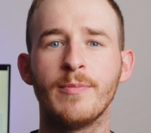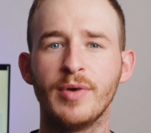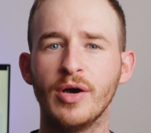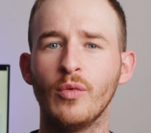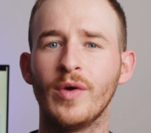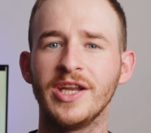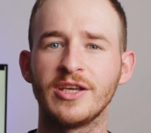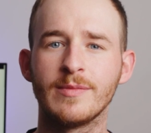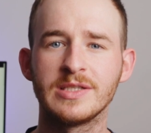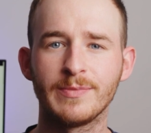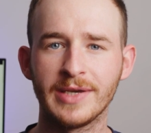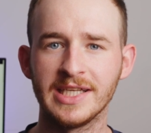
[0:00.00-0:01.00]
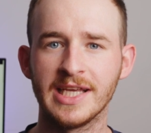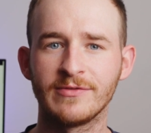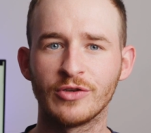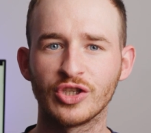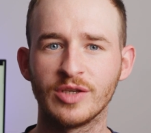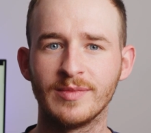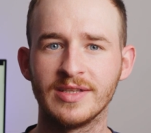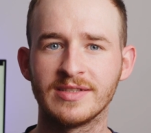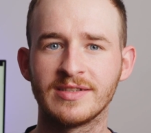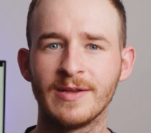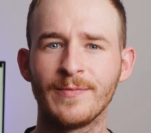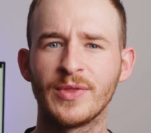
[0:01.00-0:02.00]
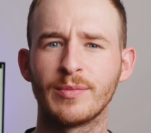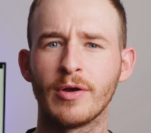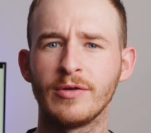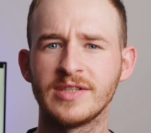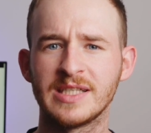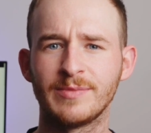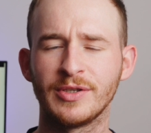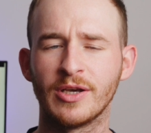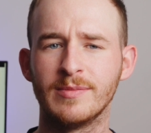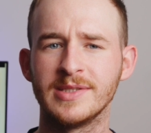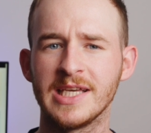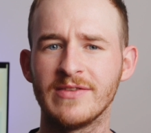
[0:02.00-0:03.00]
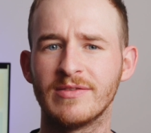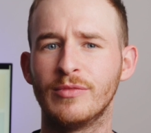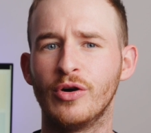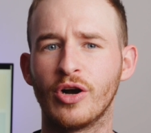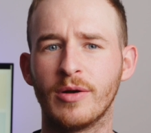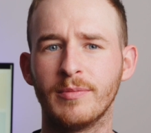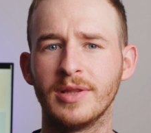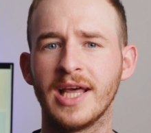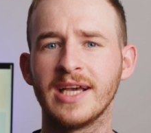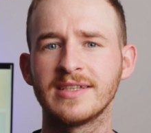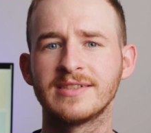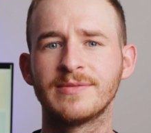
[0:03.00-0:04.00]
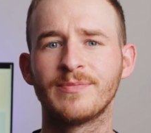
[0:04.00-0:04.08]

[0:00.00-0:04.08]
But when it comes to P D F documents, the process becomes even more complex.